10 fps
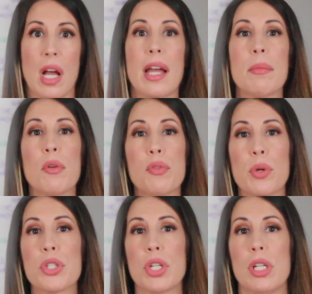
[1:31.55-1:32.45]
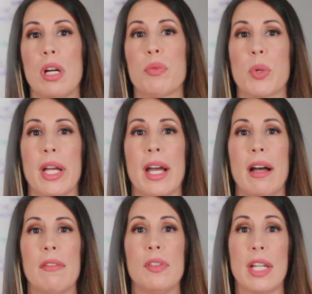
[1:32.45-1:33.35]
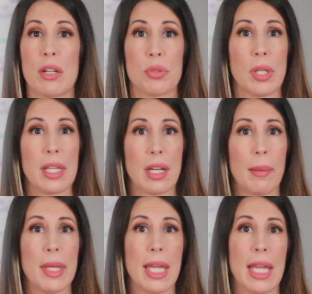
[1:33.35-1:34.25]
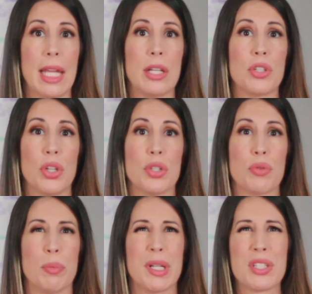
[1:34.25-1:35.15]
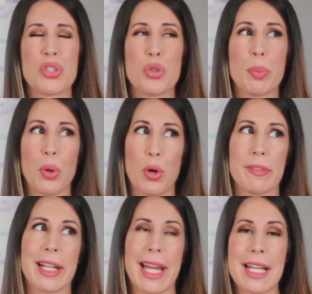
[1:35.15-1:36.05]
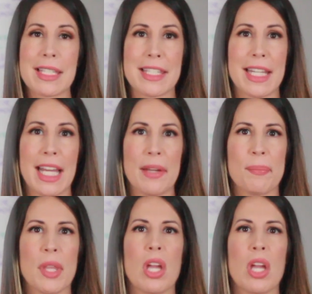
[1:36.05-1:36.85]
I'm fortunate enough where I have natural light coming into this room, but it's super overcast today.